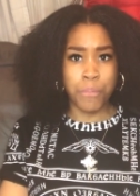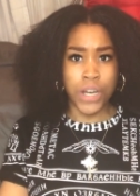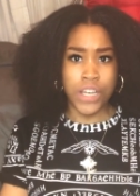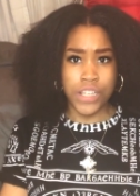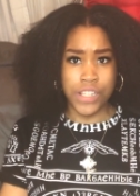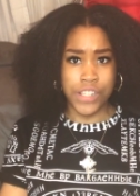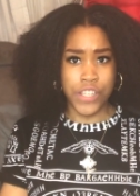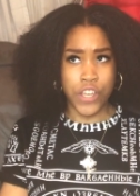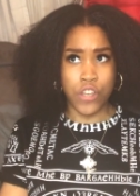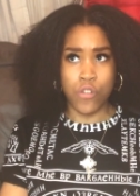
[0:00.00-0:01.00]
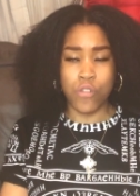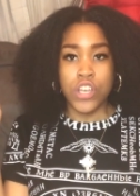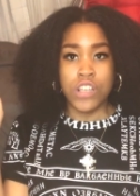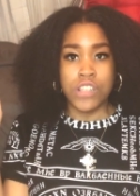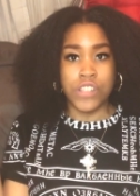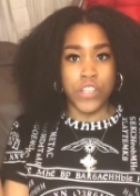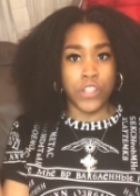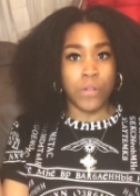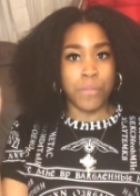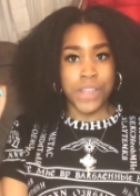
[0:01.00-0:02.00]
button so so
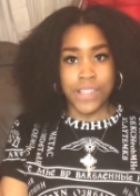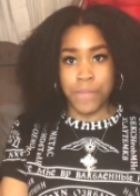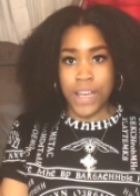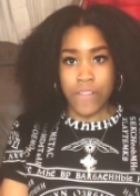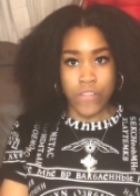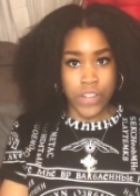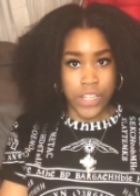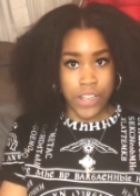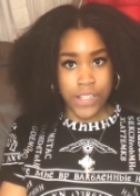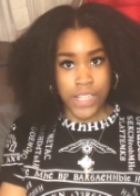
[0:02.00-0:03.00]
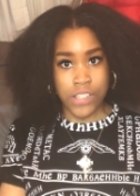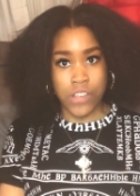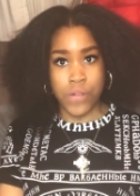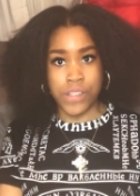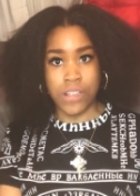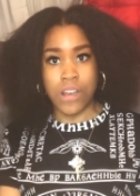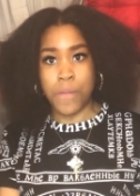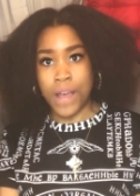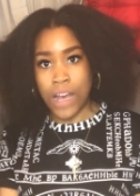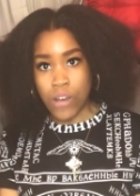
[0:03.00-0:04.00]
you don't miss my other videos that's going to
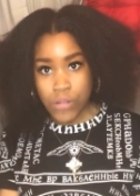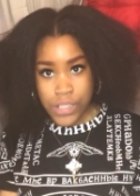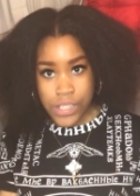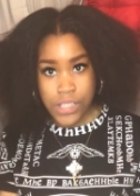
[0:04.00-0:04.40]
come out